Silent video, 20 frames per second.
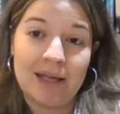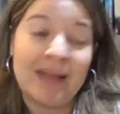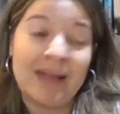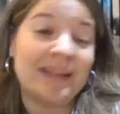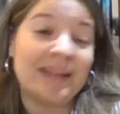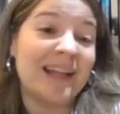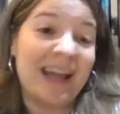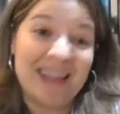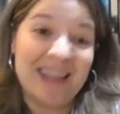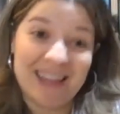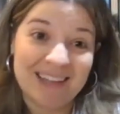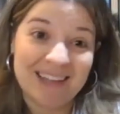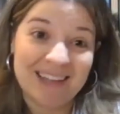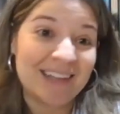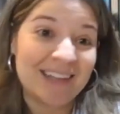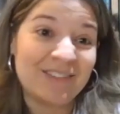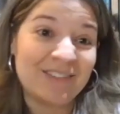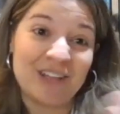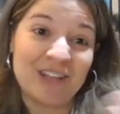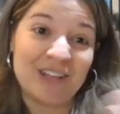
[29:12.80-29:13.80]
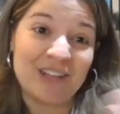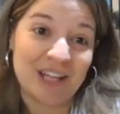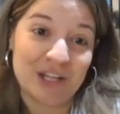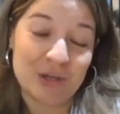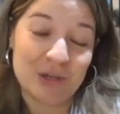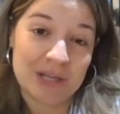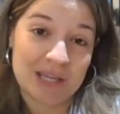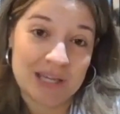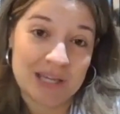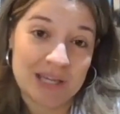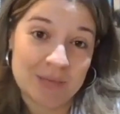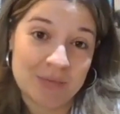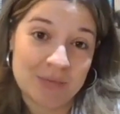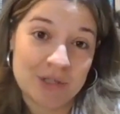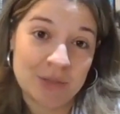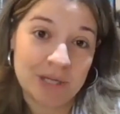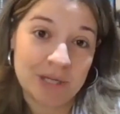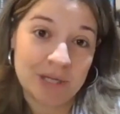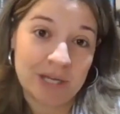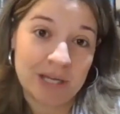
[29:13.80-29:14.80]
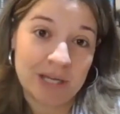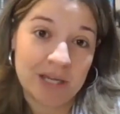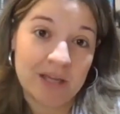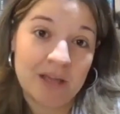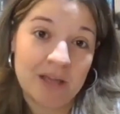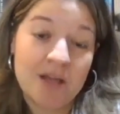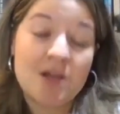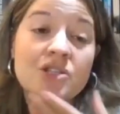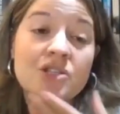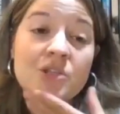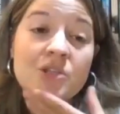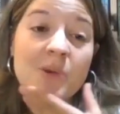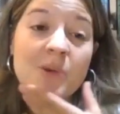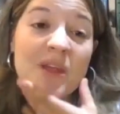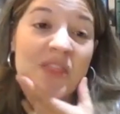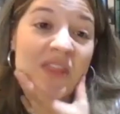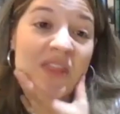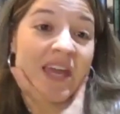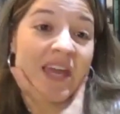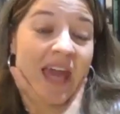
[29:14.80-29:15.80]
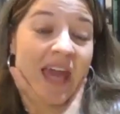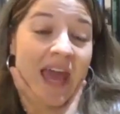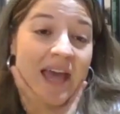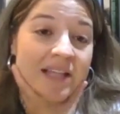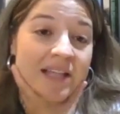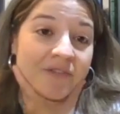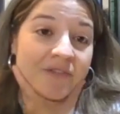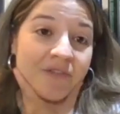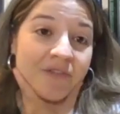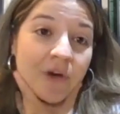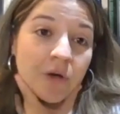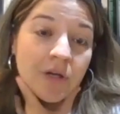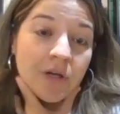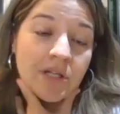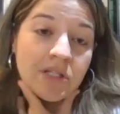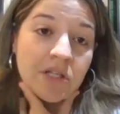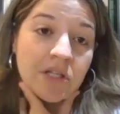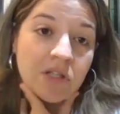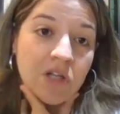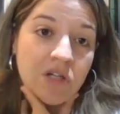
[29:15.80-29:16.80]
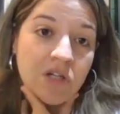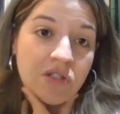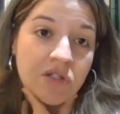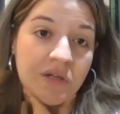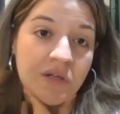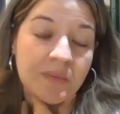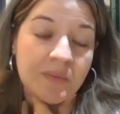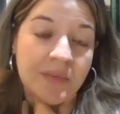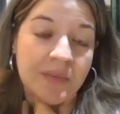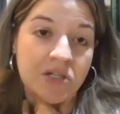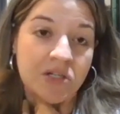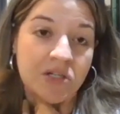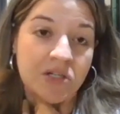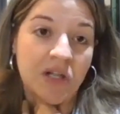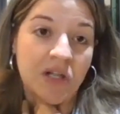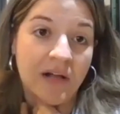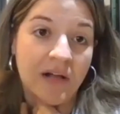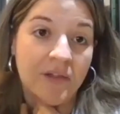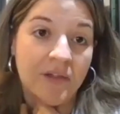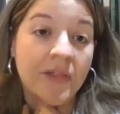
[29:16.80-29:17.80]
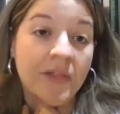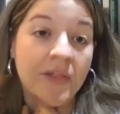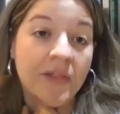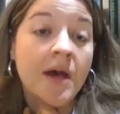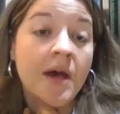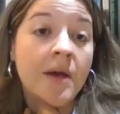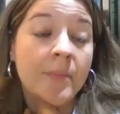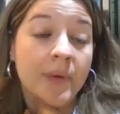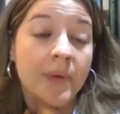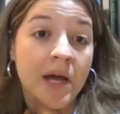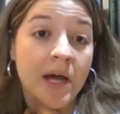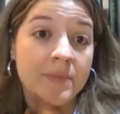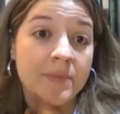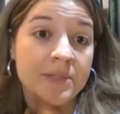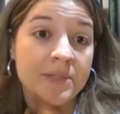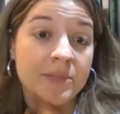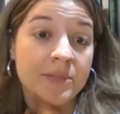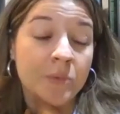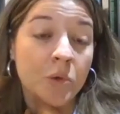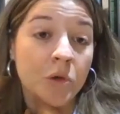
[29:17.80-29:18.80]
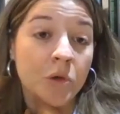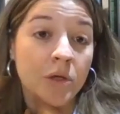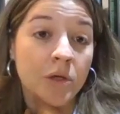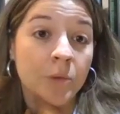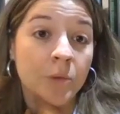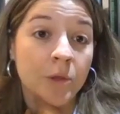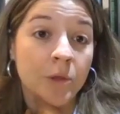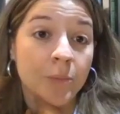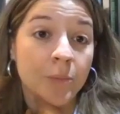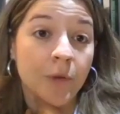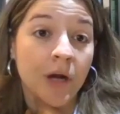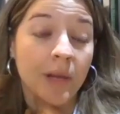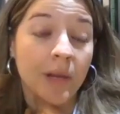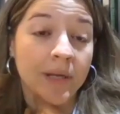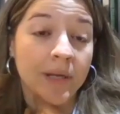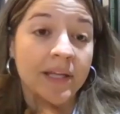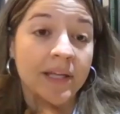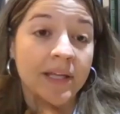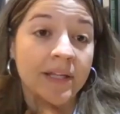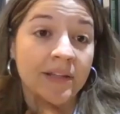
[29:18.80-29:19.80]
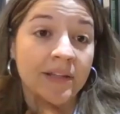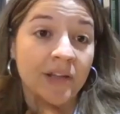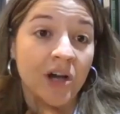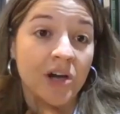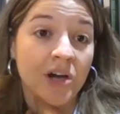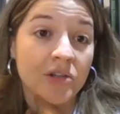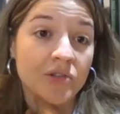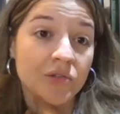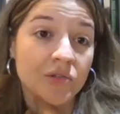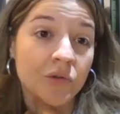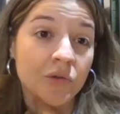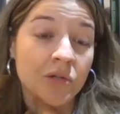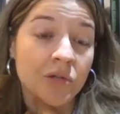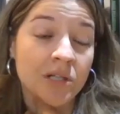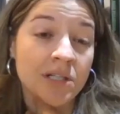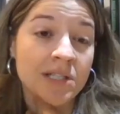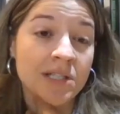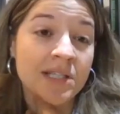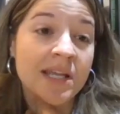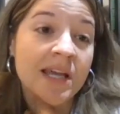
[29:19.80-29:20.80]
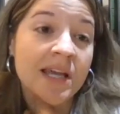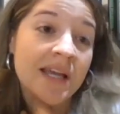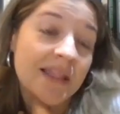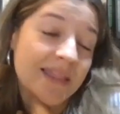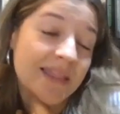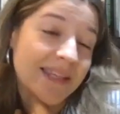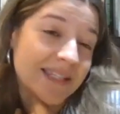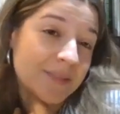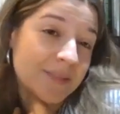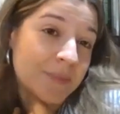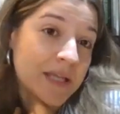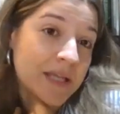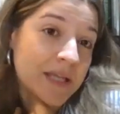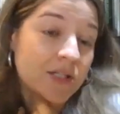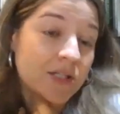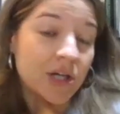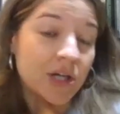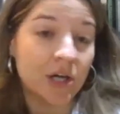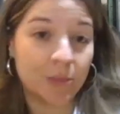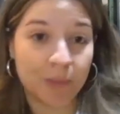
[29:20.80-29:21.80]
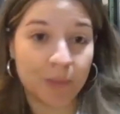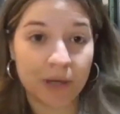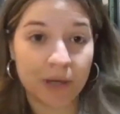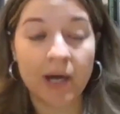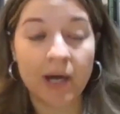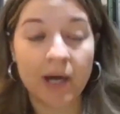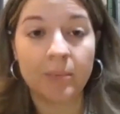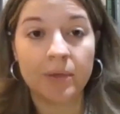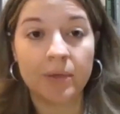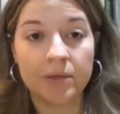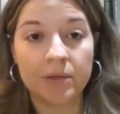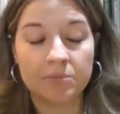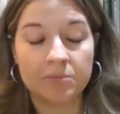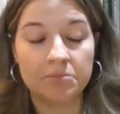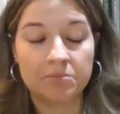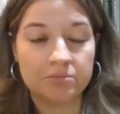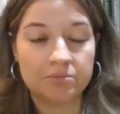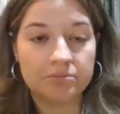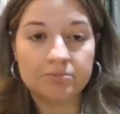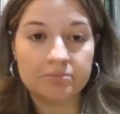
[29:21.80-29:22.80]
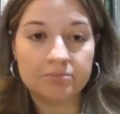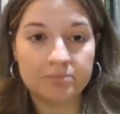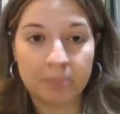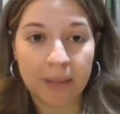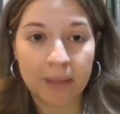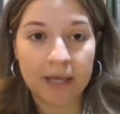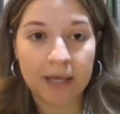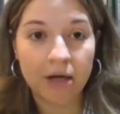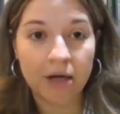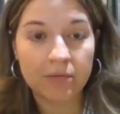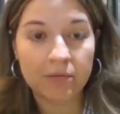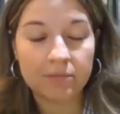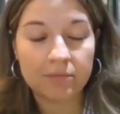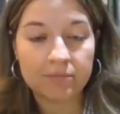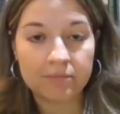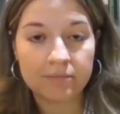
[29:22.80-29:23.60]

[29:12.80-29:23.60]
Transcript: and like it and feel like you can keep doing it. So I think as a focus on law student mental health becomes more and more prominent in law schools, this piece could become bigger.